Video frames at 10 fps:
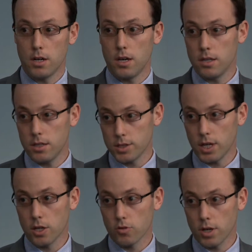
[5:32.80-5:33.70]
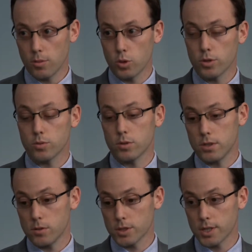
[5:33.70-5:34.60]
And then the secondary endpoints were
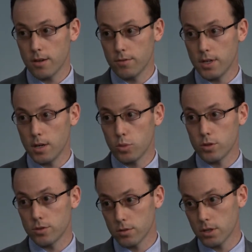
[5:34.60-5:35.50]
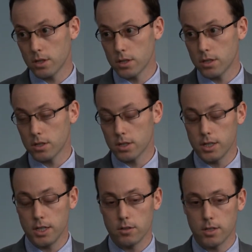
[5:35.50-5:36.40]
there were safety endpoints, looking at
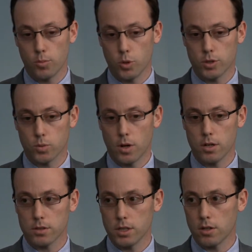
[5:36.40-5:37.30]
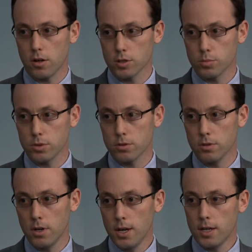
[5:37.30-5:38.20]
clinical endpoints whilst in
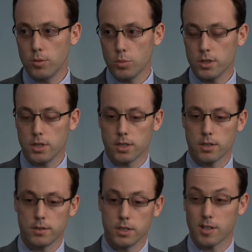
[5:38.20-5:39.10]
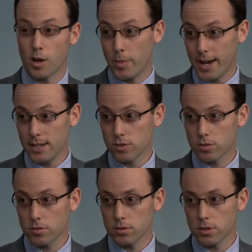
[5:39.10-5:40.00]
hospital, in particular things like pain
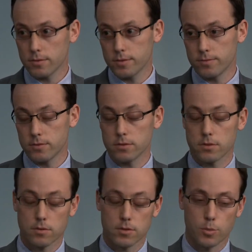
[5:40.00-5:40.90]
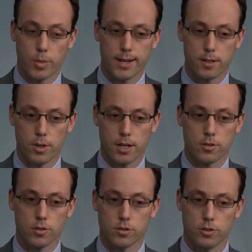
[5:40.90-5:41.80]
score, a lot of debate about
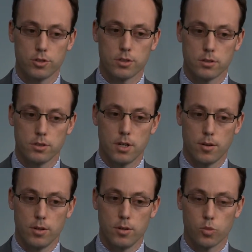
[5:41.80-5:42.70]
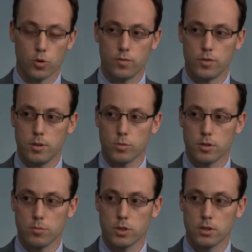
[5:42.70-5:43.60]
does oxygen improve
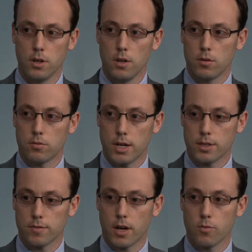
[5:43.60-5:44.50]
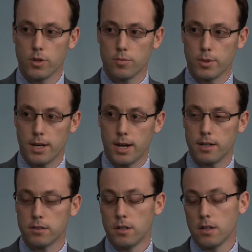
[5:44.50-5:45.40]
symptoms, rates of
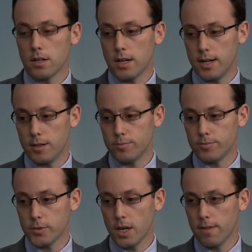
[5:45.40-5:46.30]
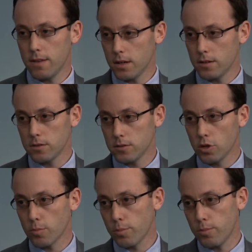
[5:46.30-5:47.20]
arrhythmia, and then
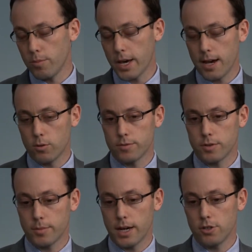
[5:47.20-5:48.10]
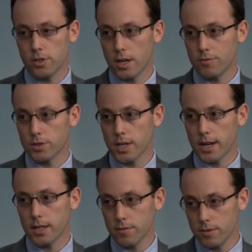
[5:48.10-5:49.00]
not powered for major adverse
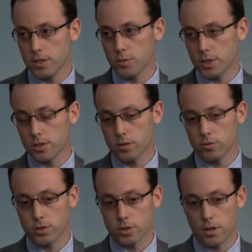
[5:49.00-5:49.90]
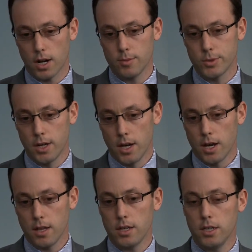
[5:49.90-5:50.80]
cardiac events, but still described.
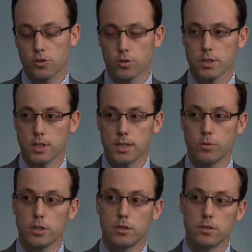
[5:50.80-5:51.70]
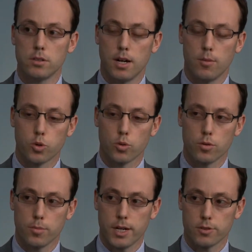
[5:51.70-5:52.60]
And then interestingly, we brought
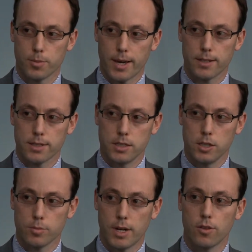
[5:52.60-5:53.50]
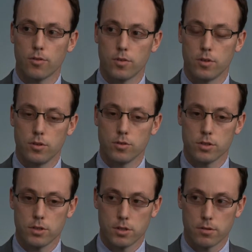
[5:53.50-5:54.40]
all the patients back at 6 months for those
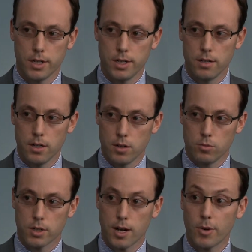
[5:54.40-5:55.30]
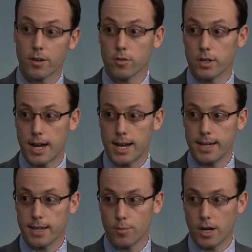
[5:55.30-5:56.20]
that agreed would come back for a
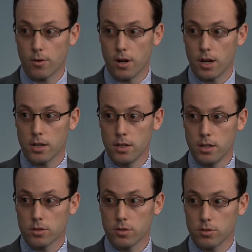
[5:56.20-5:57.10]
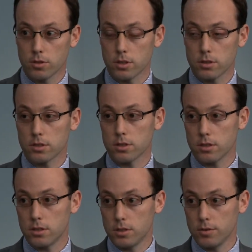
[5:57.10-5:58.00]
cardiac MRI to look at
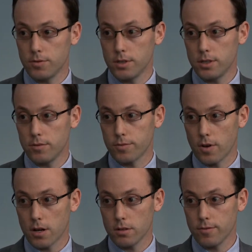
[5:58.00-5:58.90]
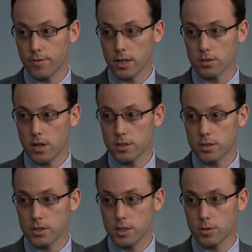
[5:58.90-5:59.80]
a definitive final infarct size
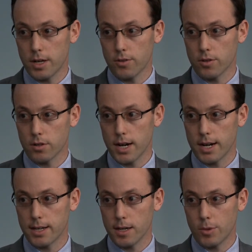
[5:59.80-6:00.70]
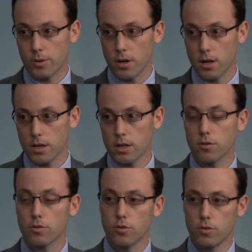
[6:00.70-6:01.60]
at 6 months on cardiac MRI, and a
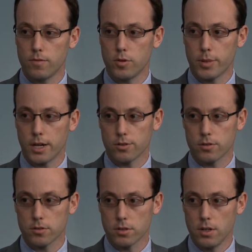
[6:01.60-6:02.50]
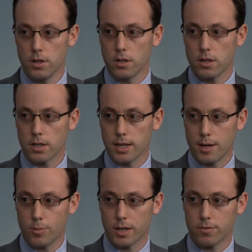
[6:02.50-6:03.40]
third of the patients
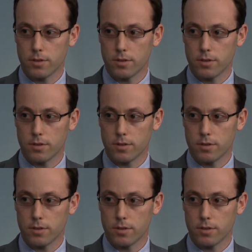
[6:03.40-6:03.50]
came back